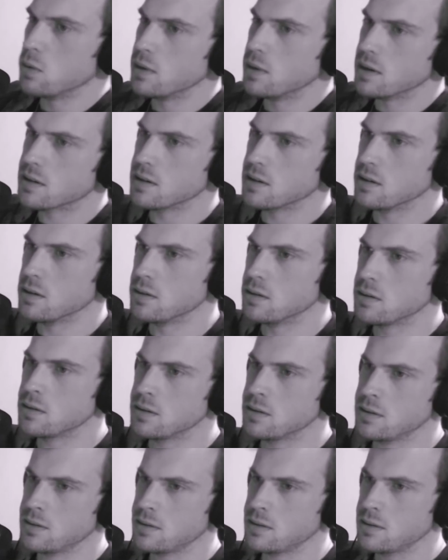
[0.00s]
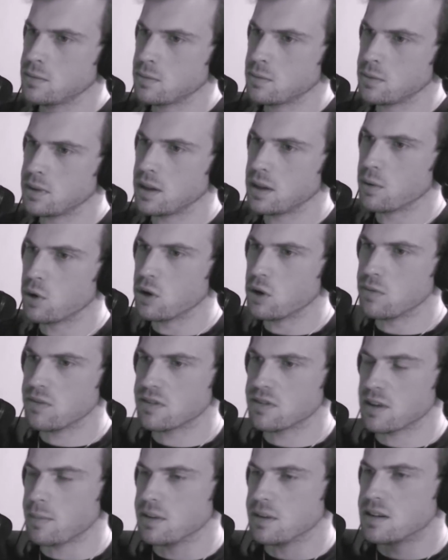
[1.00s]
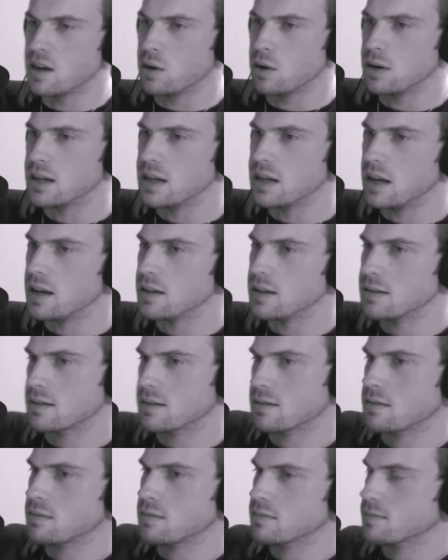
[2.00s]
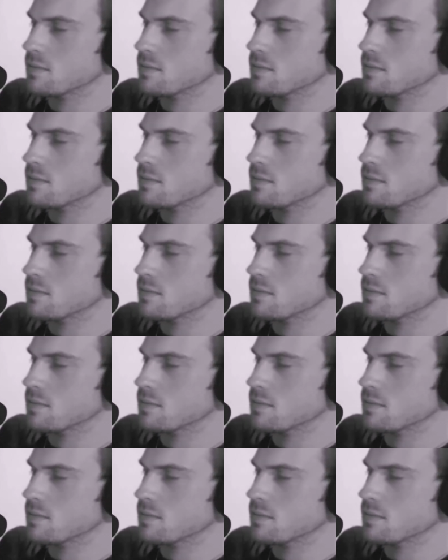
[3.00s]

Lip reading: went to when they wrote Cemetery Gates.